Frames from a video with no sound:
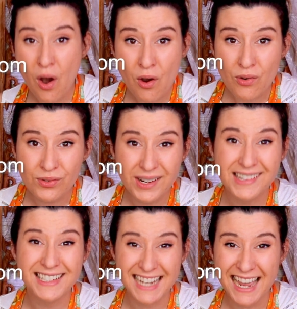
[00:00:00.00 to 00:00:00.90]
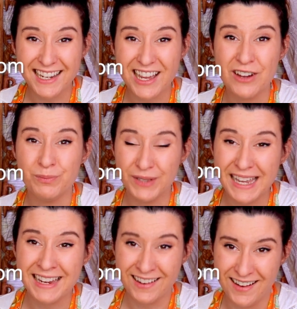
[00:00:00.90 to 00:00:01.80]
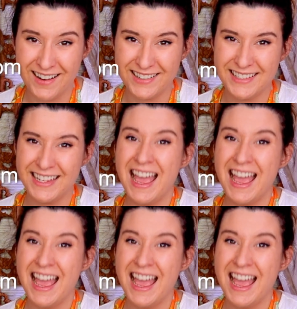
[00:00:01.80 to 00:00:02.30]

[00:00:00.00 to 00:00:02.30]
own deck of playing cards.